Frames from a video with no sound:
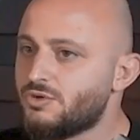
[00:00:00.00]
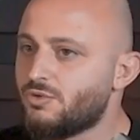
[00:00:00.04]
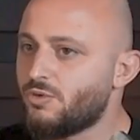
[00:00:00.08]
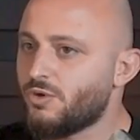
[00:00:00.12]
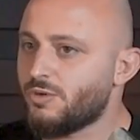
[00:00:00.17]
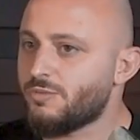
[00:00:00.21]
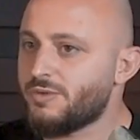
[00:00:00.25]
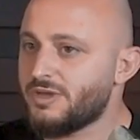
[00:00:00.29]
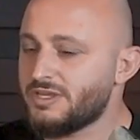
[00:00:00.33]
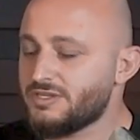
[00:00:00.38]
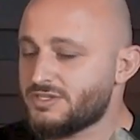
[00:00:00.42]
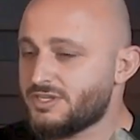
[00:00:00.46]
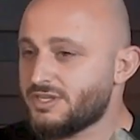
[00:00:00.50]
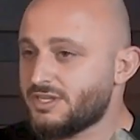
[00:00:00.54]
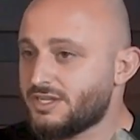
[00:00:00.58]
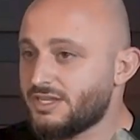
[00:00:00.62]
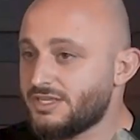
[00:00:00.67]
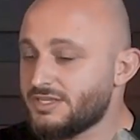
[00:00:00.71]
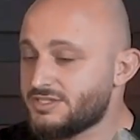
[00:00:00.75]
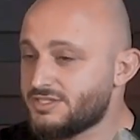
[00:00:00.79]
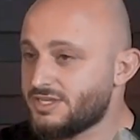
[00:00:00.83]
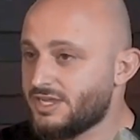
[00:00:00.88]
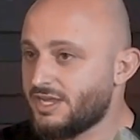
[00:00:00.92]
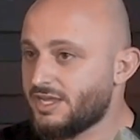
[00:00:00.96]
So we're
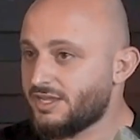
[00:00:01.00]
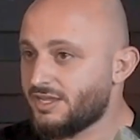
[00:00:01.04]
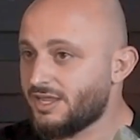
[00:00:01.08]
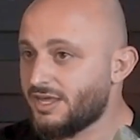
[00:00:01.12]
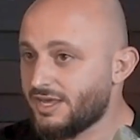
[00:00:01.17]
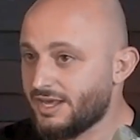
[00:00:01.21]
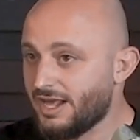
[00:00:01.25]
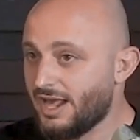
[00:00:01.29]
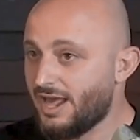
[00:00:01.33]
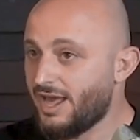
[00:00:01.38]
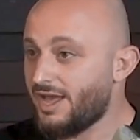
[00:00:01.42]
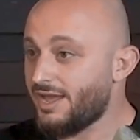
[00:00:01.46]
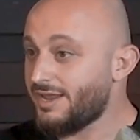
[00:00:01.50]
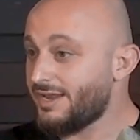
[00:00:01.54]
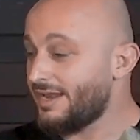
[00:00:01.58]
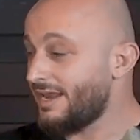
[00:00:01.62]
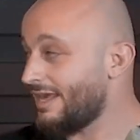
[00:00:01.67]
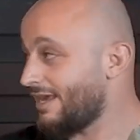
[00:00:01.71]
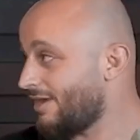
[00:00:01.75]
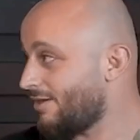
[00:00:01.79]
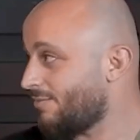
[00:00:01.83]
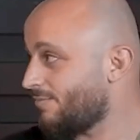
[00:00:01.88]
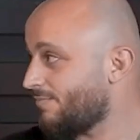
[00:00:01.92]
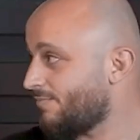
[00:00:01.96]
basically saying like, hi,
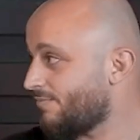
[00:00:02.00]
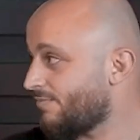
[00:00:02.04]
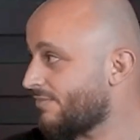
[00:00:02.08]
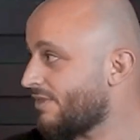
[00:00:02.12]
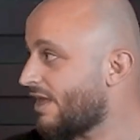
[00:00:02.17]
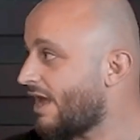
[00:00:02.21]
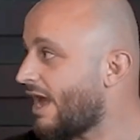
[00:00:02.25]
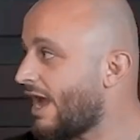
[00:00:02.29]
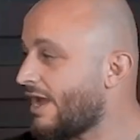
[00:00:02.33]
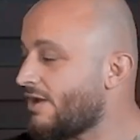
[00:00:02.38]
name.